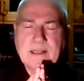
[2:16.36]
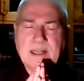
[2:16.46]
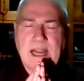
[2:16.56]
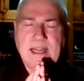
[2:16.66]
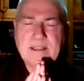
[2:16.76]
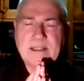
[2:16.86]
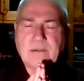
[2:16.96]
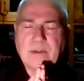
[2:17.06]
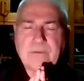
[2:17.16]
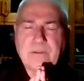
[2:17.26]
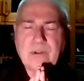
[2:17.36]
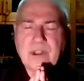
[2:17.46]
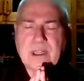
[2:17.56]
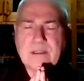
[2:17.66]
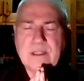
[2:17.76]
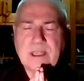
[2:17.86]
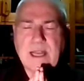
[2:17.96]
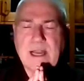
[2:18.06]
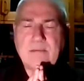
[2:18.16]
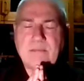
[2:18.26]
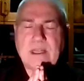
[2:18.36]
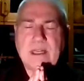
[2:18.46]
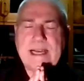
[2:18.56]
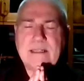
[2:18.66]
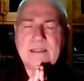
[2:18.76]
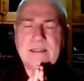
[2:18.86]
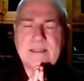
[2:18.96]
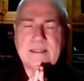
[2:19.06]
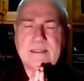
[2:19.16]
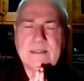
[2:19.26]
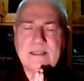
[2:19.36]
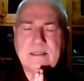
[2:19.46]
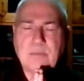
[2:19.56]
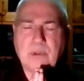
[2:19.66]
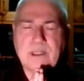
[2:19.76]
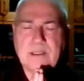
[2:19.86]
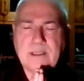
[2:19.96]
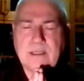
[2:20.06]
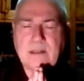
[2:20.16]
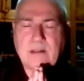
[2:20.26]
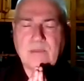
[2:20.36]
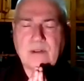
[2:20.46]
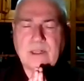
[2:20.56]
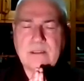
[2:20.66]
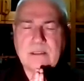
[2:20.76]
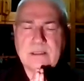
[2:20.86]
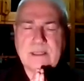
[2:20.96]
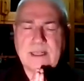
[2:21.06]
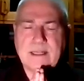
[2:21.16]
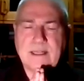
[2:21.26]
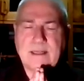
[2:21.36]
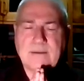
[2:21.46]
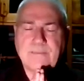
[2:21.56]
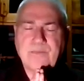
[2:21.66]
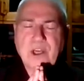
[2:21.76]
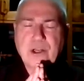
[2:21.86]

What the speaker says: I take refuge until I am enlightened in the Buddha, the Dharma, and the Sangha.